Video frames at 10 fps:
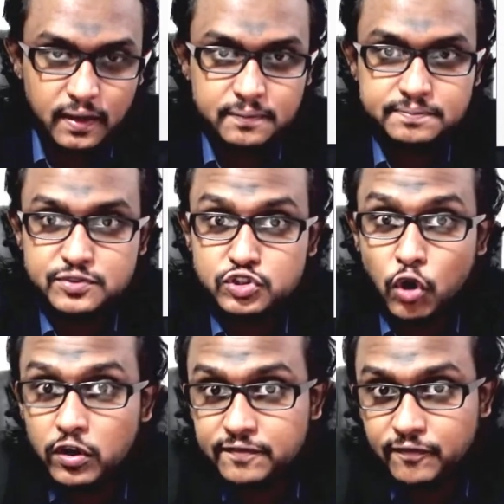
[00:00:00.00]

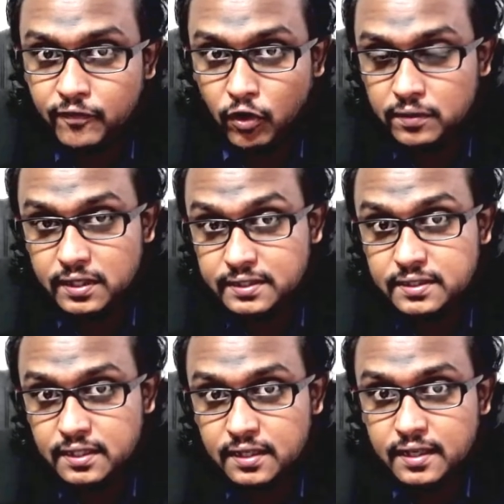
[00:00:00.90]
short fallen,
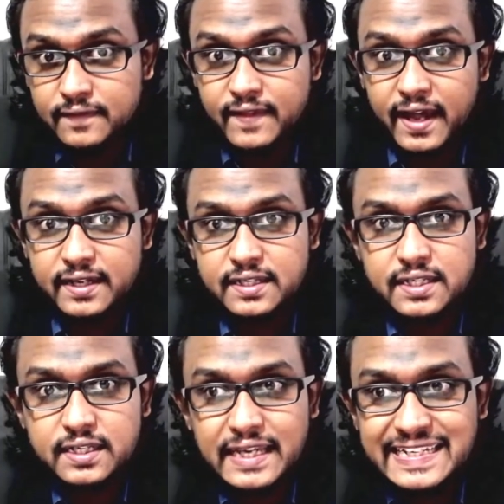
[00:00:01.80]
that
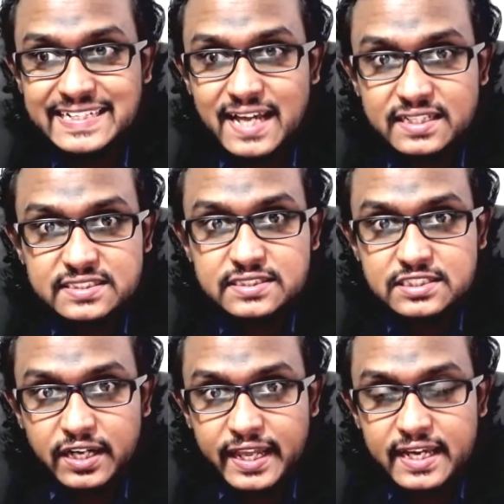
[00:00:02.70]
it doesn't
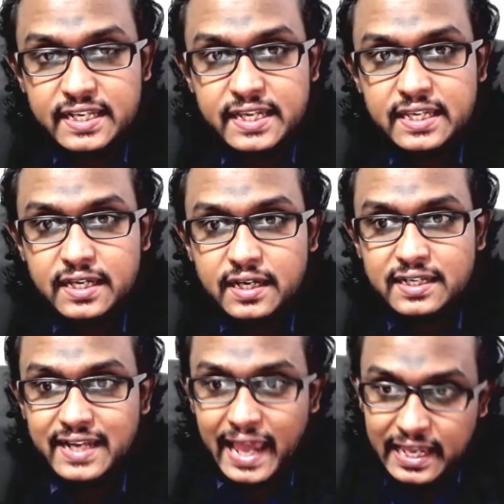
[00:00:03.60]
really
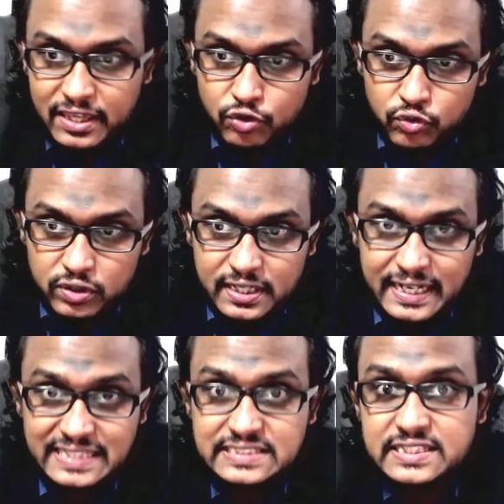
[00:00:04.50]
take you the
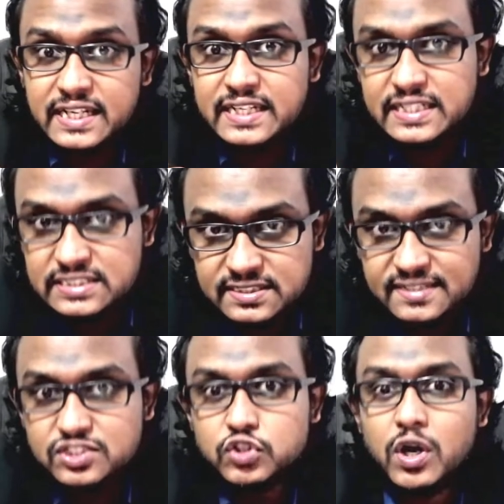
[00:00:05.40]
necessary
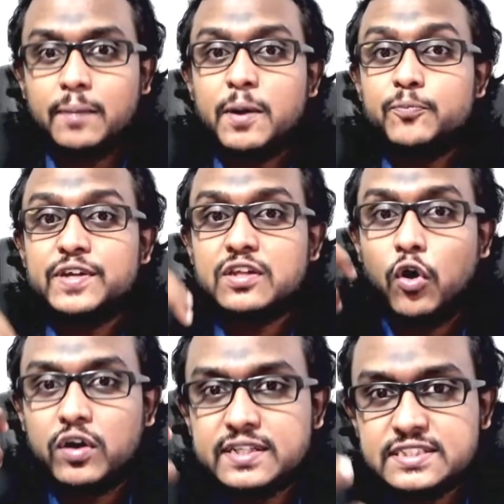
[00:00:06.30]
distance to come up with
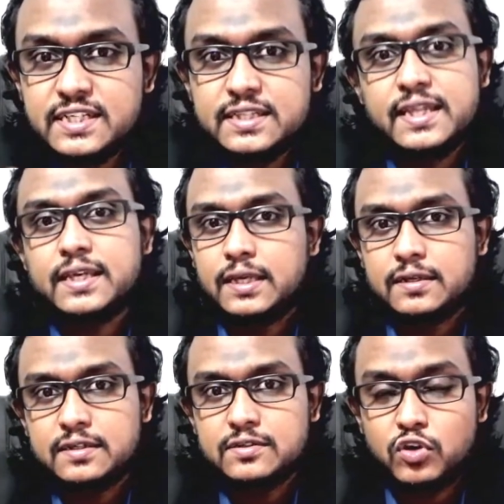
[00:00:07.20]
original thinking,
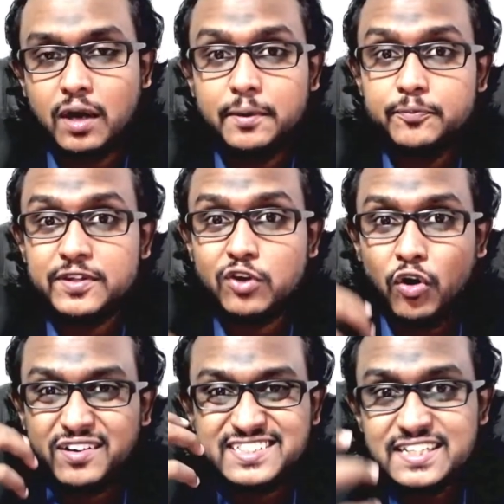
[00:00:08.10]
to come up with
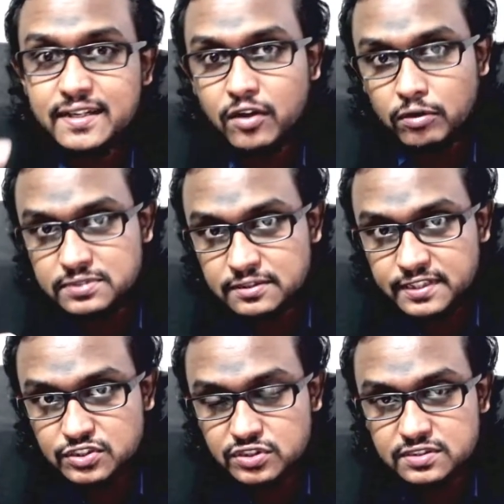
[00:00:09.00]
original
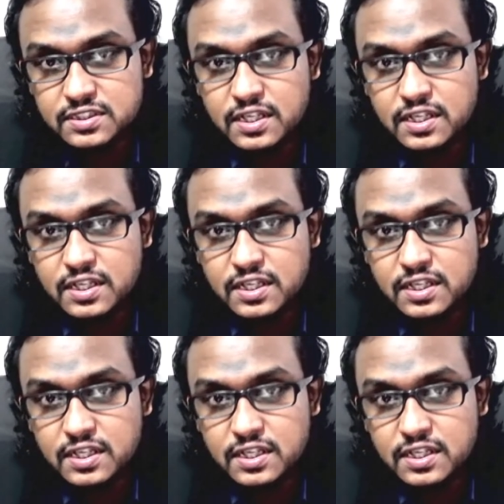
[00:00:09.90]
observations,